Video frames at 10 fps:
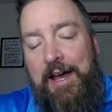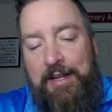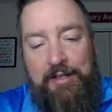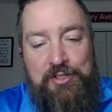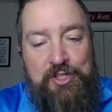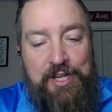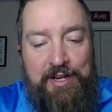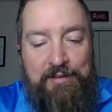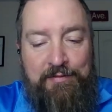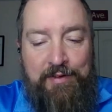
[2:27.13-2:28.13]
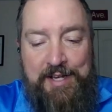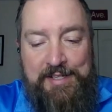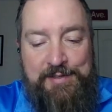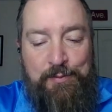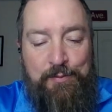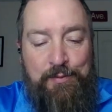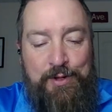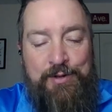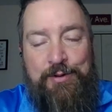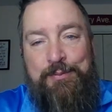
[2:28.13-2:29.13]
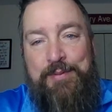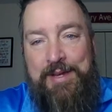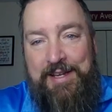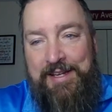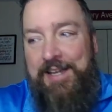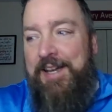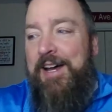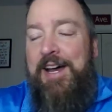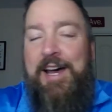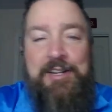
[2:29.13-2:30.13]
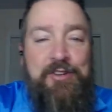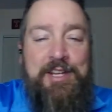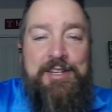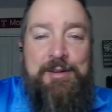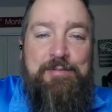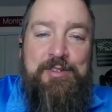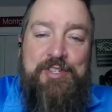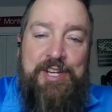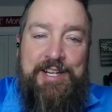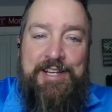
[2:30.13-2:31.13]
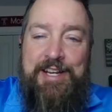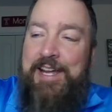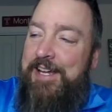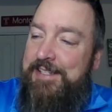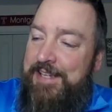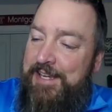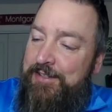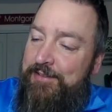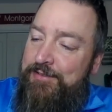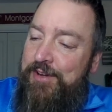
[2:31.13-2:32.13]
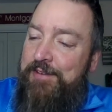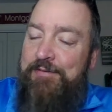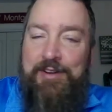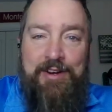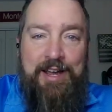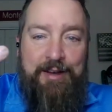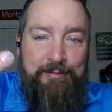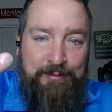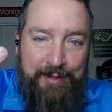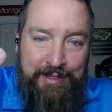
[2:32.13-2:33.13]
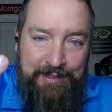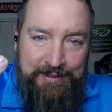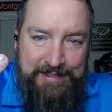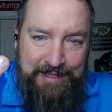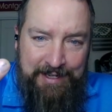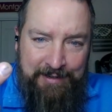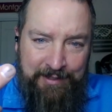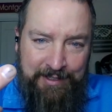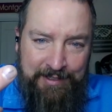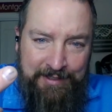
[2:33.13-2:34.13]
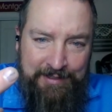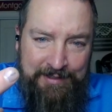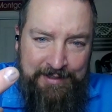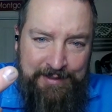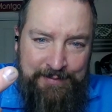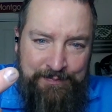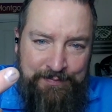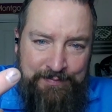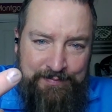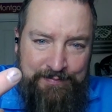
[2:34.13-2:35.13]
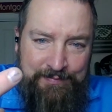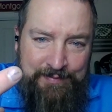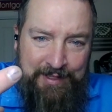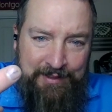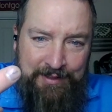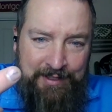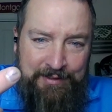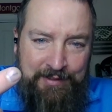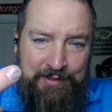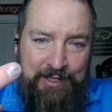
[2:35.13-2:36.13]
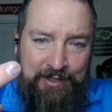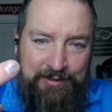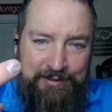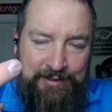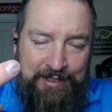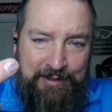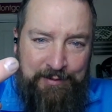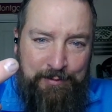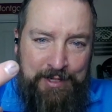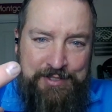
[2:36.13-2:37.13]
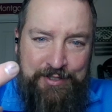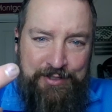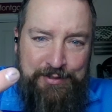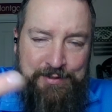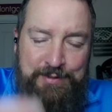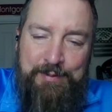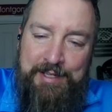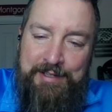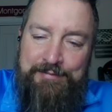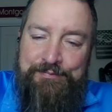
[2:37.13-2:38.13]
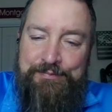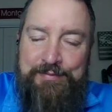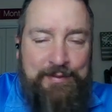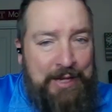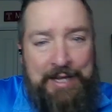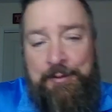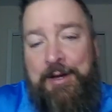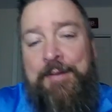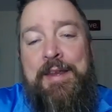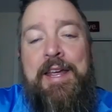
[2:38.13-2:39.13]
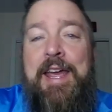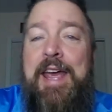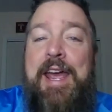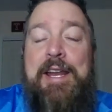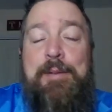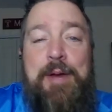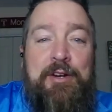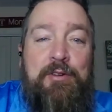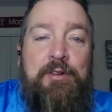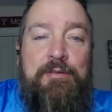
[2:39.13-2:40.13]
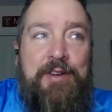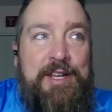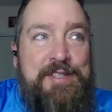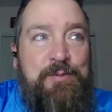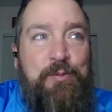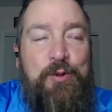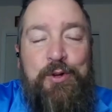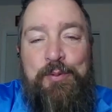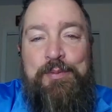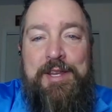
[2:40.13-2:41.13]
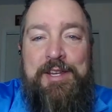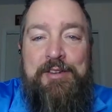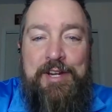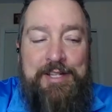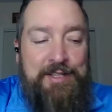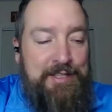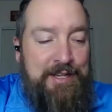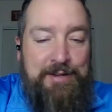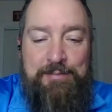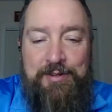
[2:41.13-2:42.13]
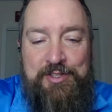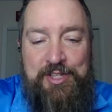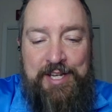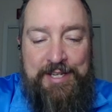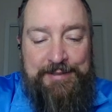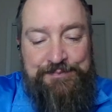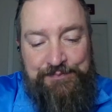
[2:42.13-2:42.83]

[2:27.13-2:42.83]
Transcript: legit advice will be greatly appreciated as I try to figure out what looks like I have like I don't even know. Like if you're watching on YouTube, anyway, any medical advice will be greatly appreciated.